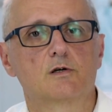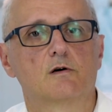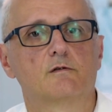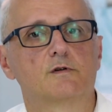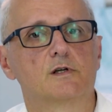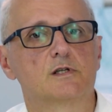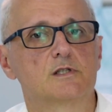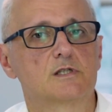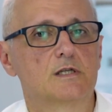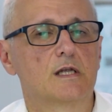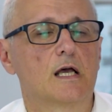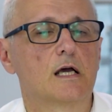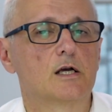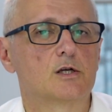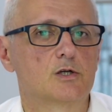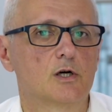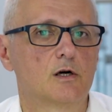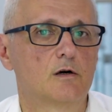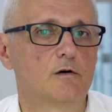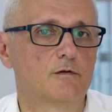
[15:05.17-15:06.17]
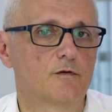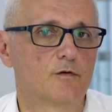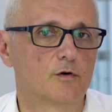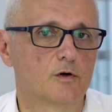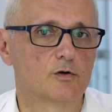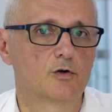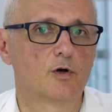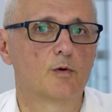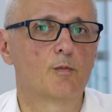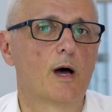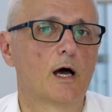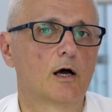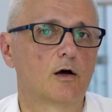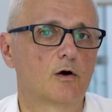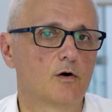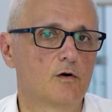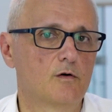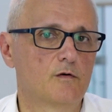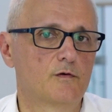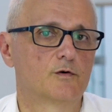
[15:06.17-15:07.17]
of this nature for
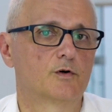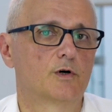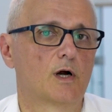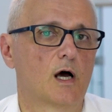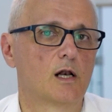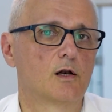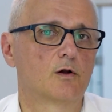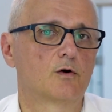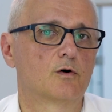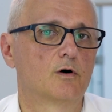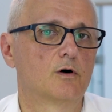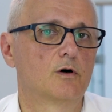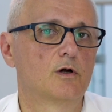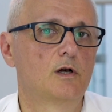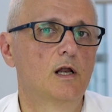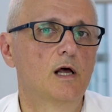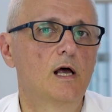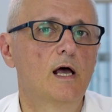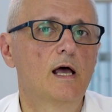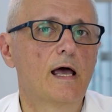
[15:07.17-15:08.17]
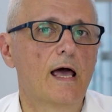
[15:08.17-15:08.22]
tobacco, for alcohol,